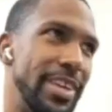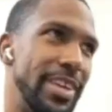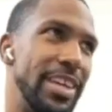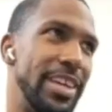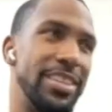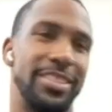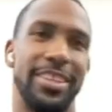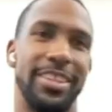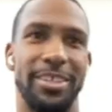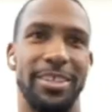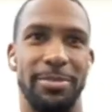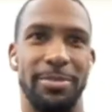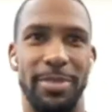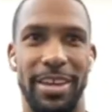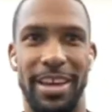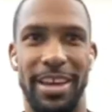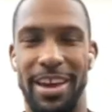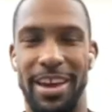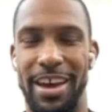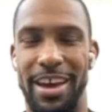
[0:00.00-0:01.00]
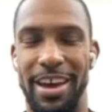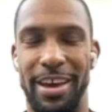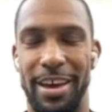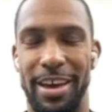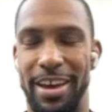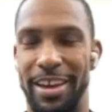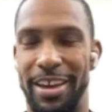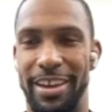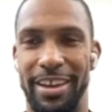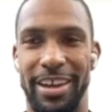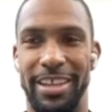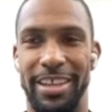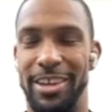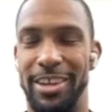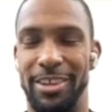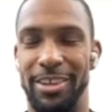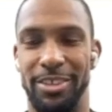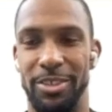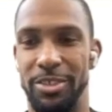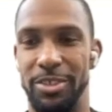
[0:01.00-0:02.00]
It sucks, man. I
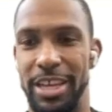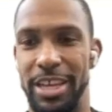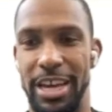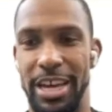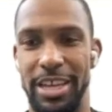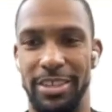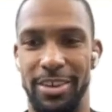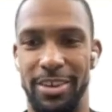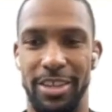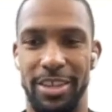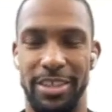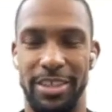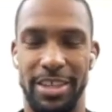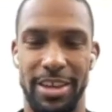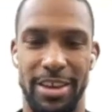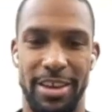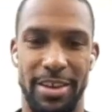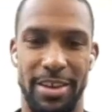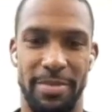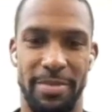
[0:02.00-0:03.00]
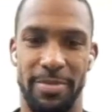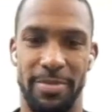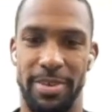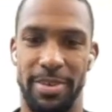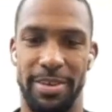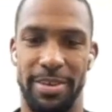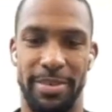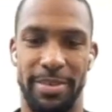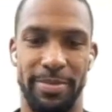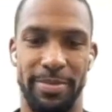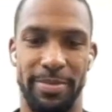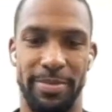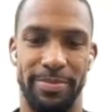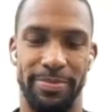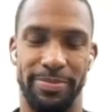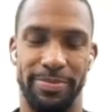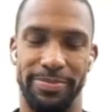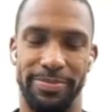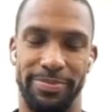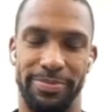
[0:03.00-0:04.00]
talk to those guys all the time.
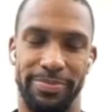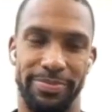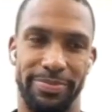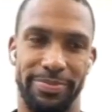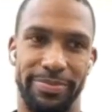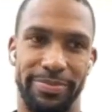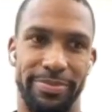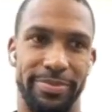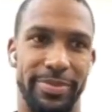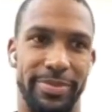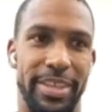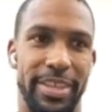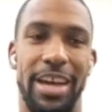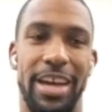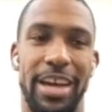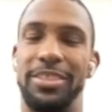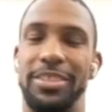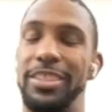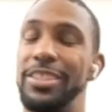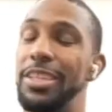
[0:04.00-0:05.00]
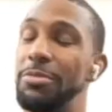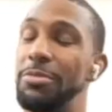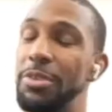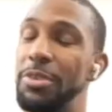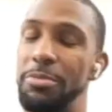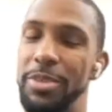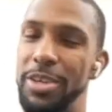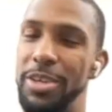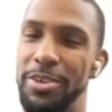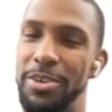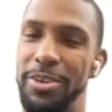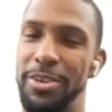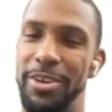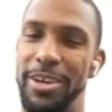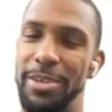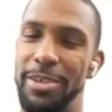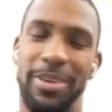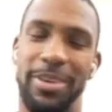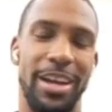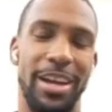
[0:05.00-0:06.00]
I'll see some of them in Euro
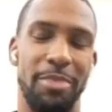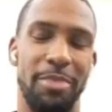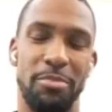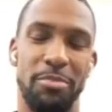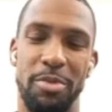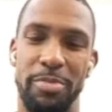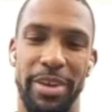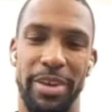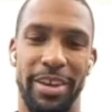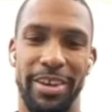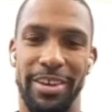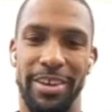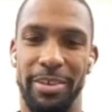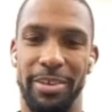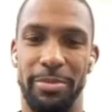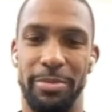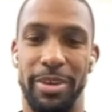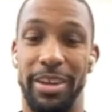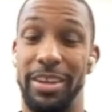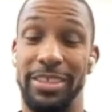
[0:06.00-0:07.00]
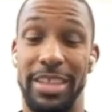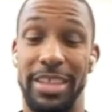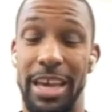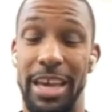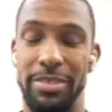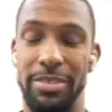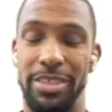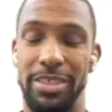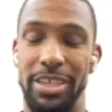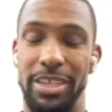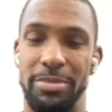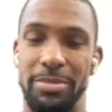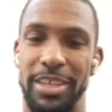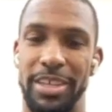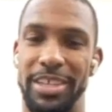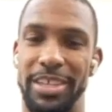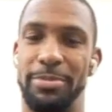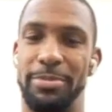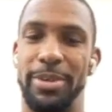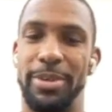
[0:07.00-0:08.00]
Cup. I give them a big hug, but because I haven't seen them
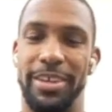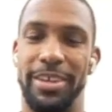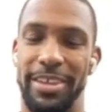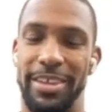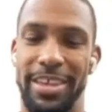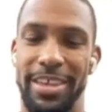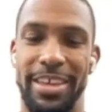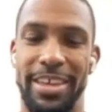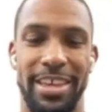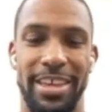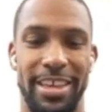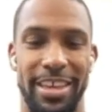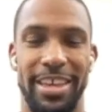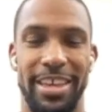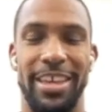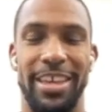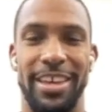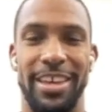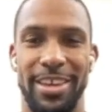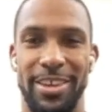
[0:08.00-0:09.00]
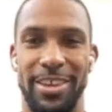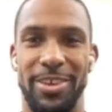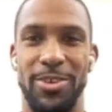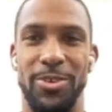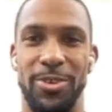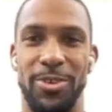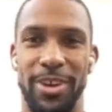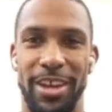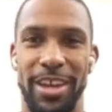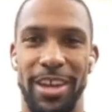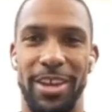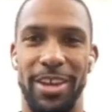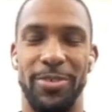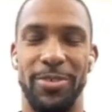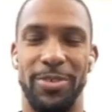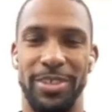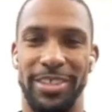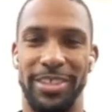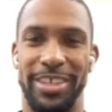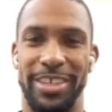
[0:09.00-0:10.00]
since. But Ukraine
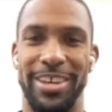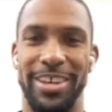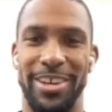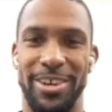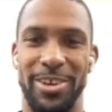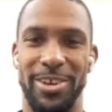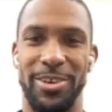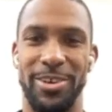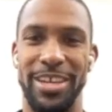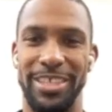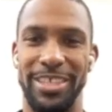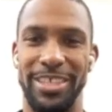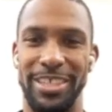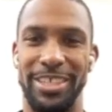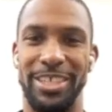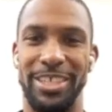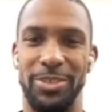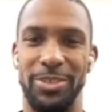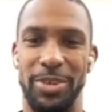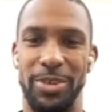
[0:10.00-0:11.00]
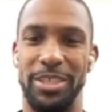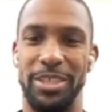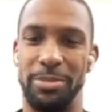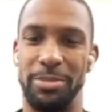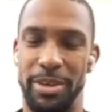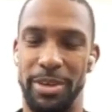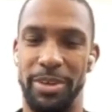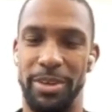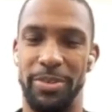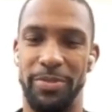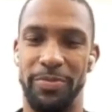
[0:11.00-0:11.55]
was a crazy situation, but